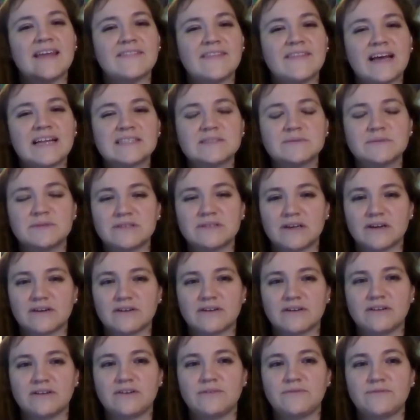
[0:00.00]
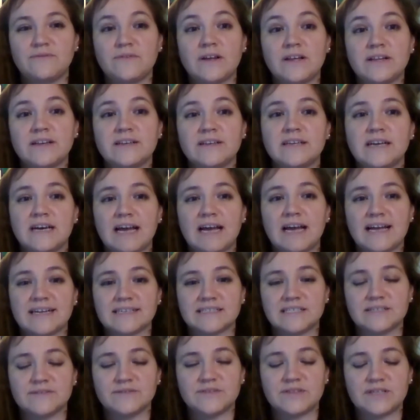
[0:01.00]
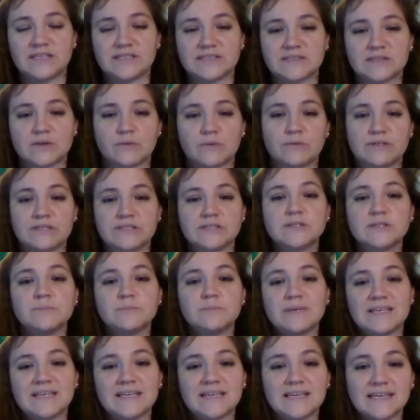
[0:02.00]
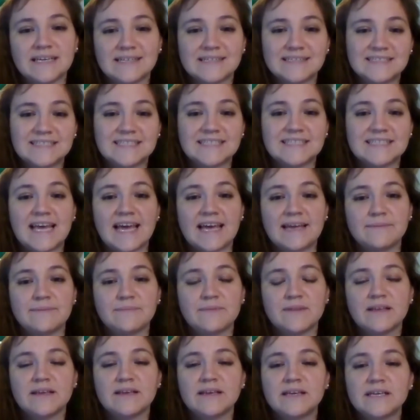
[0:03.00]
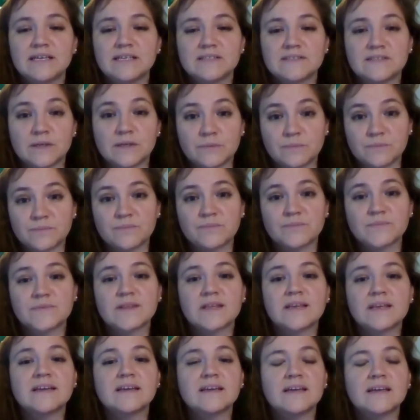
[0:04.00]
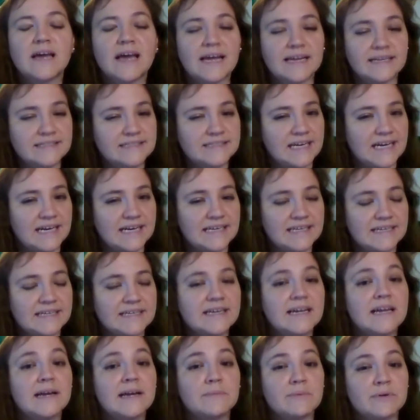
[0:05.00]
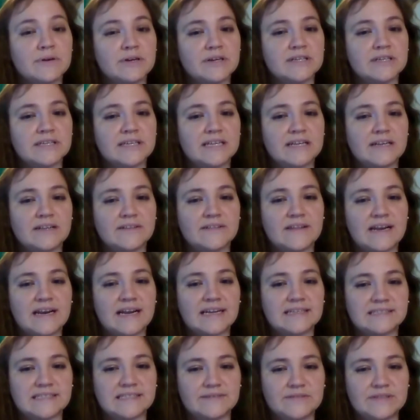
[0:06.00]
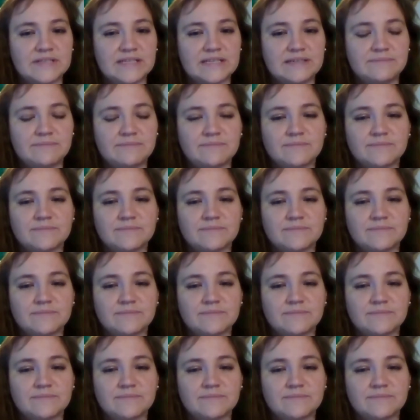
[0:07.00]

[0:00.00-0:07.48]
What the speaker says: And that's what our little fun activity is going to be today. So hang tight and we're going to get on that activity.